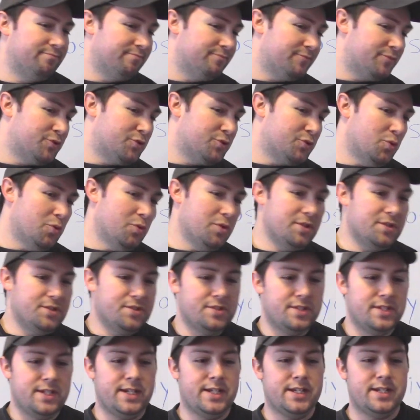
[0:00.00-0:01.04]
sort of
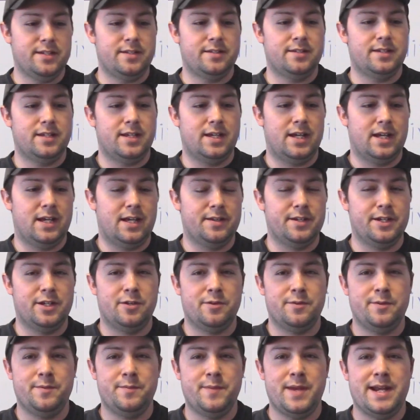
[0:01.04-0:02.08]
see it. You
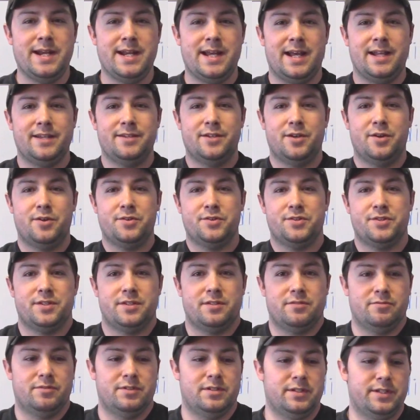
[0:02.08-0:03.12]
know, you may not notice
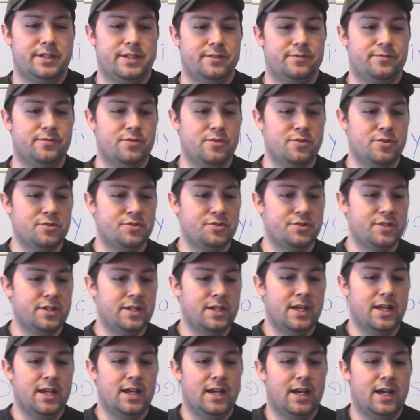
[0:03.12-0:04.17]
it really at first.
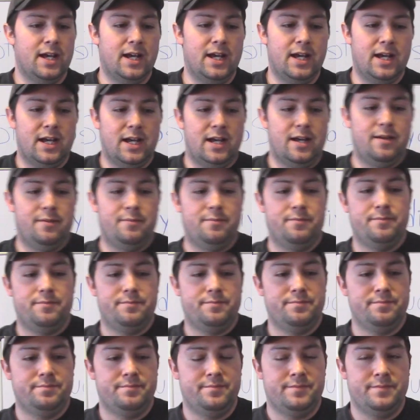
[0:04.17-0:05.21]

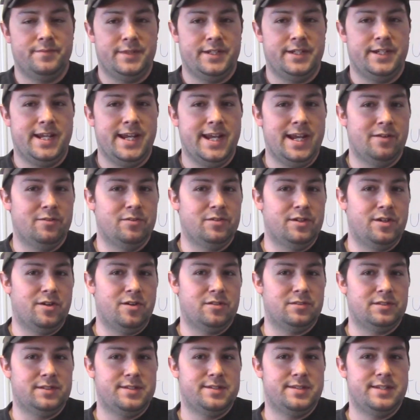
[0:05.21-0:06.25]
You can't really
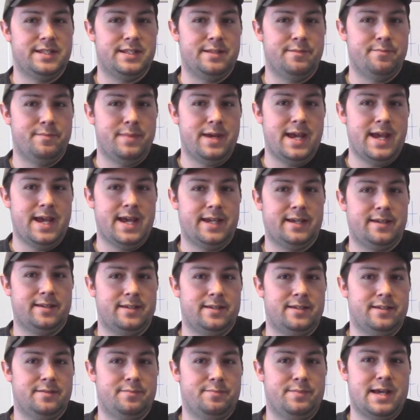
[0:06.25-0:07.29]
hardly see the mag
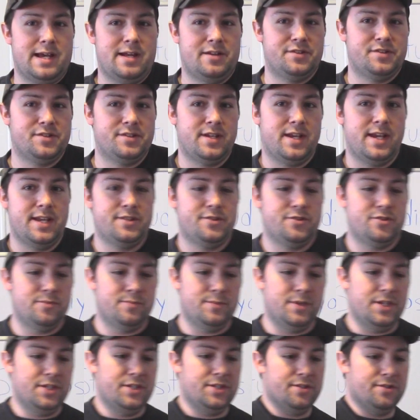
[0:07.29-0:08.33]
pouch side so
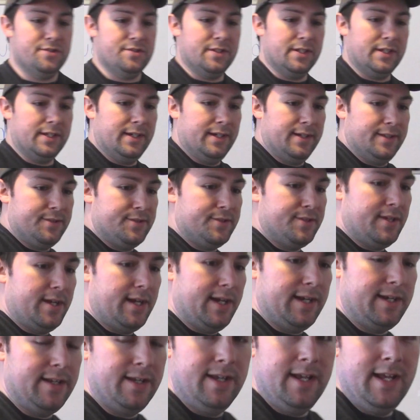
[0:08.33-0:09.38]
much as the gun
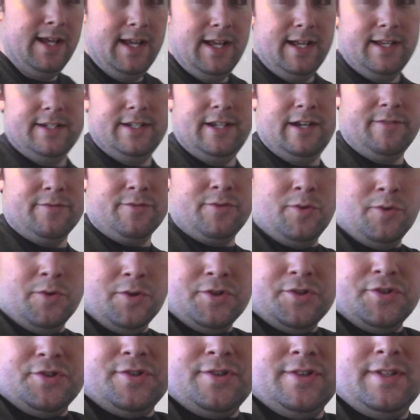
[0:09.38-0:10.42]
side. Now, of
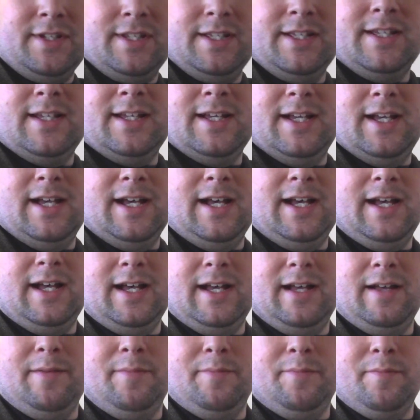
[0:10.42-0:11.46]
course,
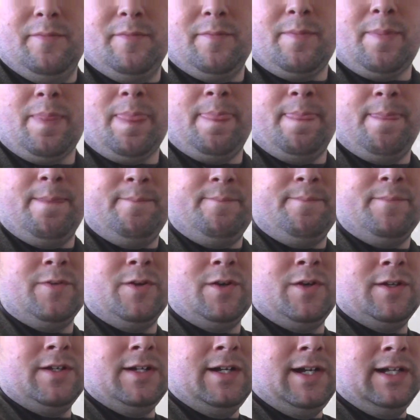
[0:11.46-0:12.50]

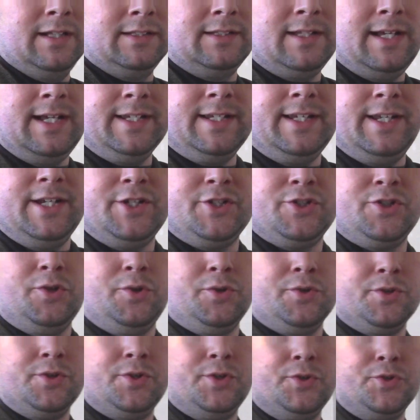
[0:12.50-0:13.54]
unlike a
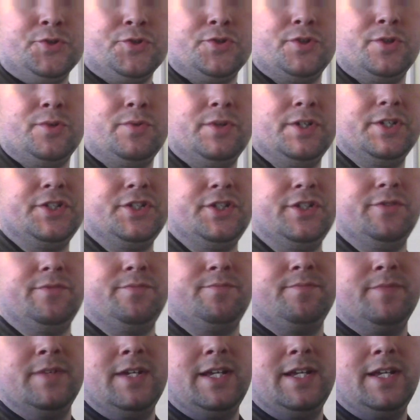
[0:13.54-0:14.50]
shoulder holster, which you